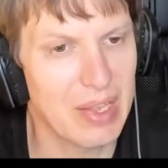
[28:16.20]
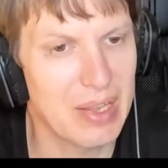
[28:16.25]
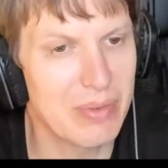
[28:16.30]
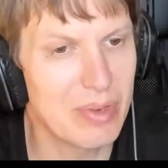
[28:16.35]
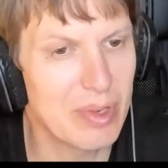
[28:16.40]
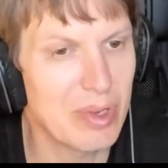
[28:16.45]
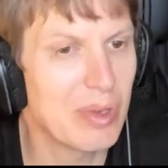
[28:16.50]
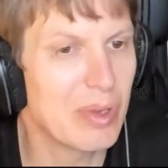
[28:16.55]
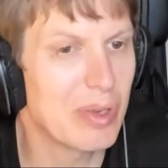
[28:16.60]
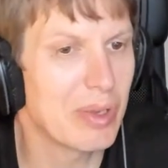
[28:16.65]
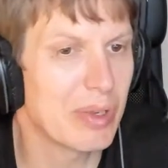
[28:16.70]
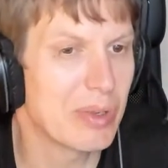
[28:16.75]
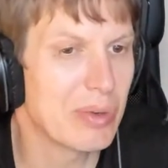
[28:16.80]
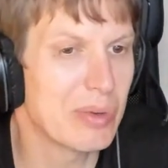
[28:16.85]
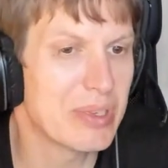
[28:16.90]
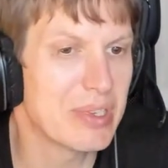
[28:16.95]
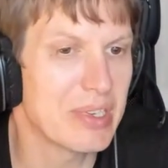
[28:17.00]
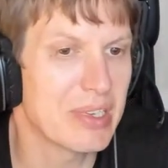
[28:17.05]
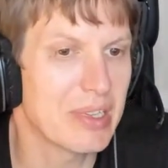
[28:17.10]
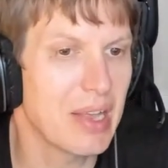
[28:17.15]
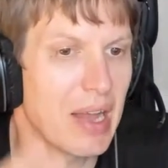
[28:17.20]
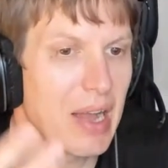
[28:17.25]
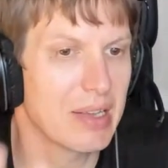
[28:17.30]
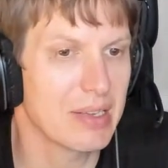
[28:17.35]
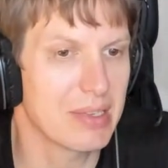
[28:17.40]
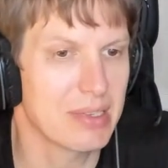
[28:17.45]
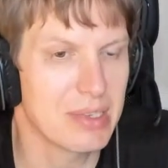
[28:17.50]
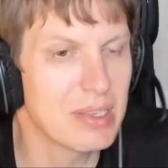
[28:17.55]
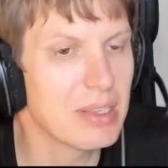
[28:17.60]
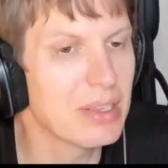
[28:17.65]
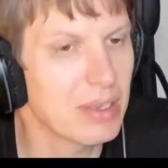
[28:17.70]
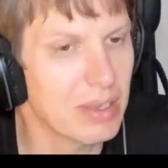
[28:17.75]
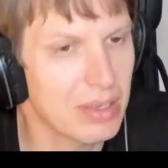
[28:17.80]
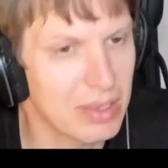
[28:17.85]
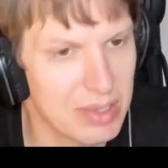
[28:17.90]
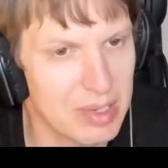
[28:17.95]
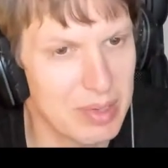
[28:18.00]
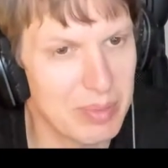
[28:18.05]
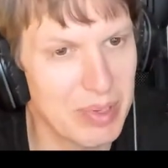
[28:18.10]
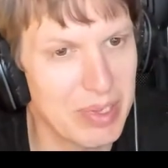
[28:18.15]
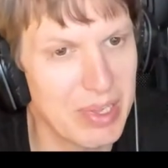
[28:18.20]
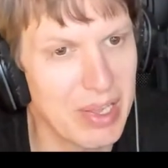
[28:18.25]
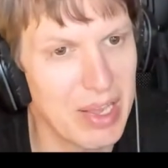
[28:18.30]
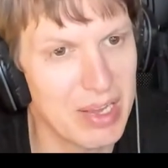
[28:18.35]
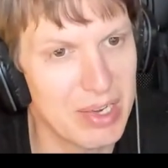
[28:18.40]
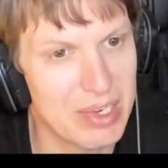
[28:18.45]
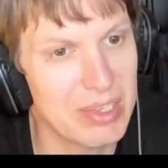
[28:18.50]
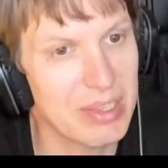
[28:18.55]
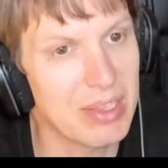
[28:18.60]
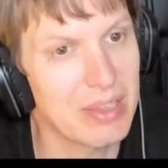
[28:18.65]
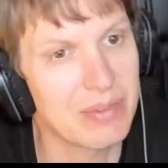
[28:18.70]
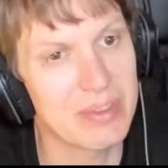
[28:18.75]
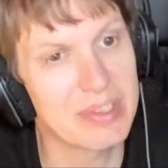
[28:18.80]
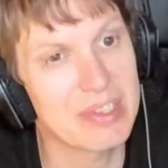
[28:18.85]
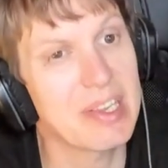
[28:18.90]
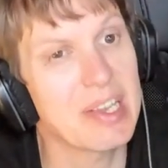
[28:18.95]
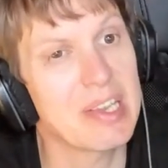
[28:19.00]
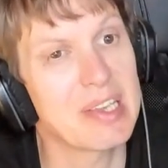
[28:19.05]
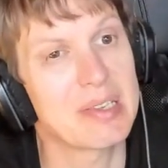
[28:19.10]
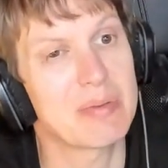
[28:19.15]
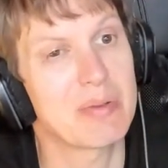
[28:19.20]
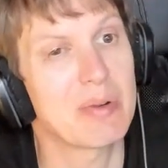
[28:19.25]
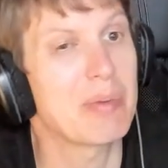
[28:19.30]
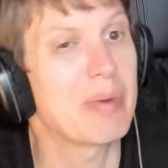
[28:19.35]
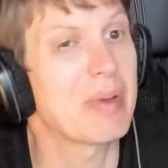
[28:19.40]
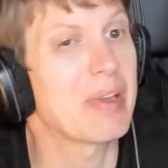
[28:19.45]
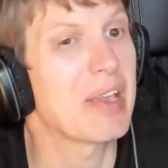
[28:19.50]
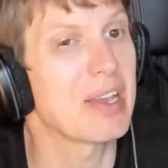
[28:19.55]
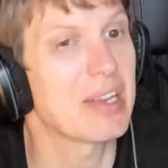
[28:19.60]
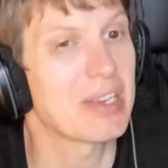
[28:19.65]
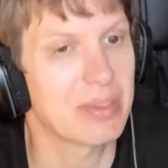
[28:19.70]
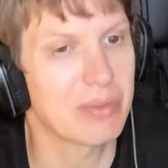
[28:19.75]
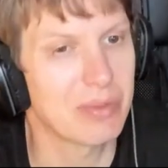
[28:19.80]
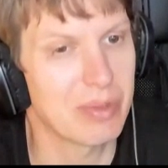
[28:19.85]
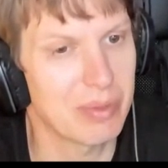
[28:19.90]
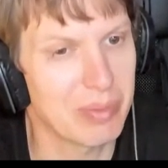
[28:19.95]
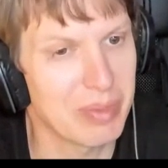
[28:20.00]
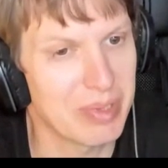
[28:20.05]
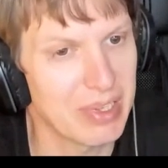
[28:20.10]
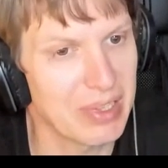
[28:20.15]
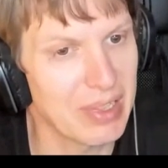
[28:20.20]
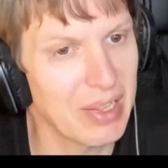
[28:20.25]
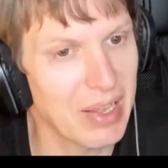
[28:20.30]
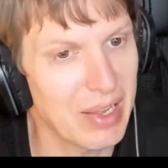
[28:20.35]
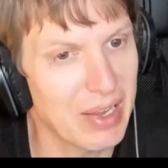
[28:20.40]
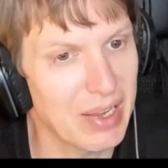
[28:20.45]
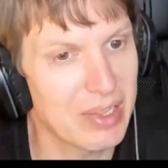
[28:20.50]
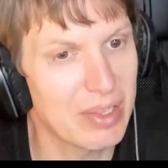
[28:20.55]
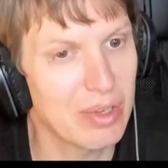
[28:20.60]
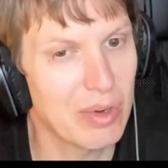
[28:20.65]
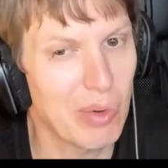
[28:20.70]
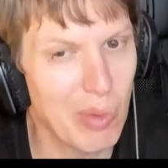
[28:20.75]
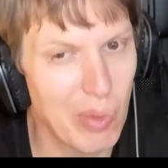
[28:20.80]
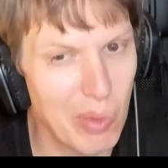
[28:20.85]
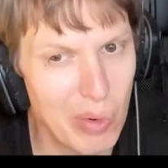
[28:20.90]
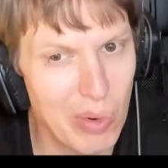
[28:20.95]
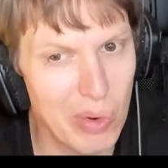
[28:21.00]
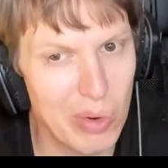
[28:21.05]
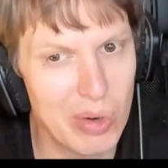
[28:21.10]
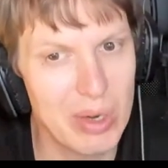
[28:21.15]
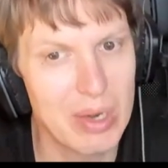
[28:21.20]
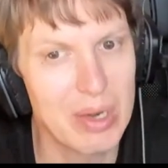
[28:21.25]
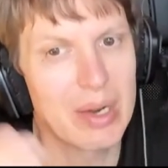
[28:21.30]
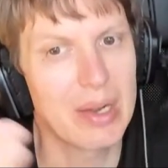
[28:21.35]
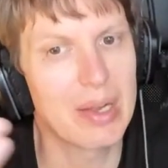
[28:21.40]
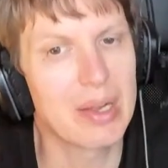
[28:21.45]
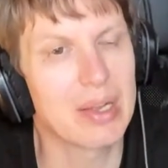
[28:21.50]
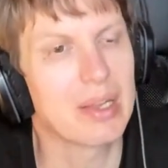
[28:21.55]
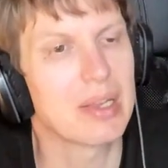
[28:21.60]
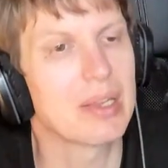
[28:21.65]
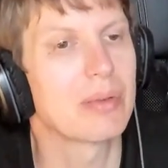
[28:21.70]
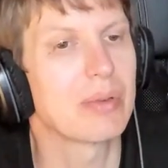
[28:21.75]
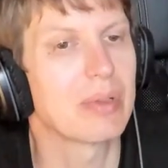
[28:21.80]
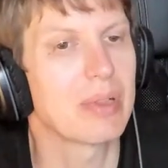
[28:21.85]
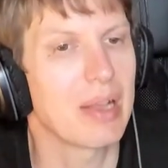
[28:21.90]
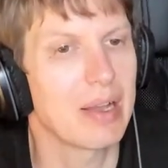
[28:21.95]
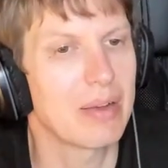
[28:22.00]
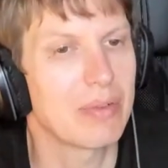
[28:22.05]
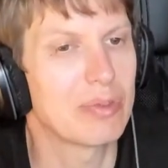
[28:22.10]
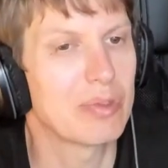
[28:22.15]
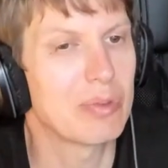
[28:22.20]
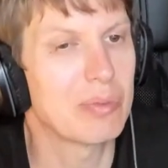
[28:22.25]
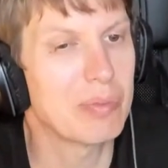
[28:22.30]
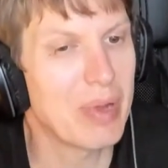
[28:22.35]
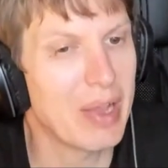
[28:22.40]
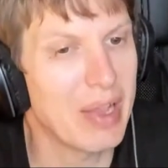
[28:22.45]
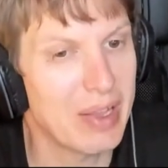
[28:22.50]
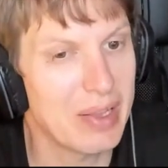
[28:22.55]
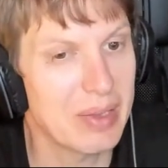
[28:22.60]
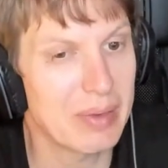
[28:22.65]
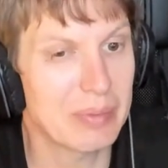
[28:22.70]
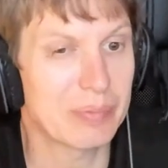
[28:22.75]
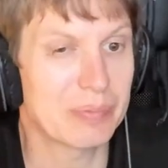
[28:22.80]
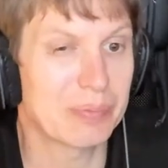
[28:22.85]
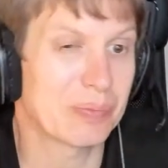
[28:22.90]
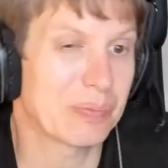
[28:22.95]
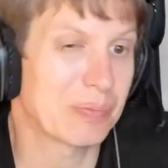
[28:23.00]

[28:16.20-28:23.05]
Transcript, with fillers: if you are using asynchronous replication, in this case, propagation will be delayed, or you will have to pay